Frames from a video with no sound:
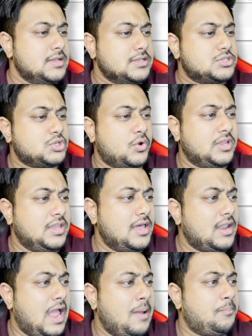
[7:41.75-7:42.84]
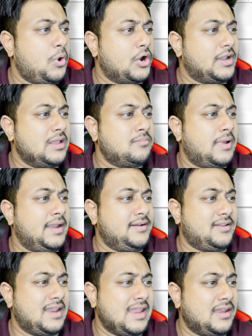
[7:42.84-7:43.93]
So here I'm plotting my
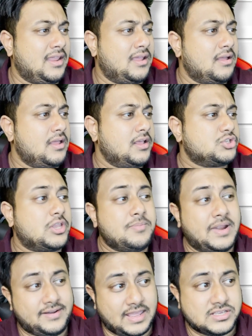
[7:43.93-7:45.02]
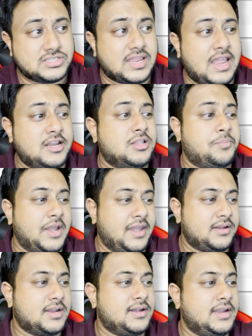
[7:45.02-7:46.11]
my test and the
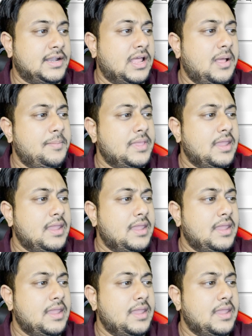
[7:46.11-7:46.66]
predicted data.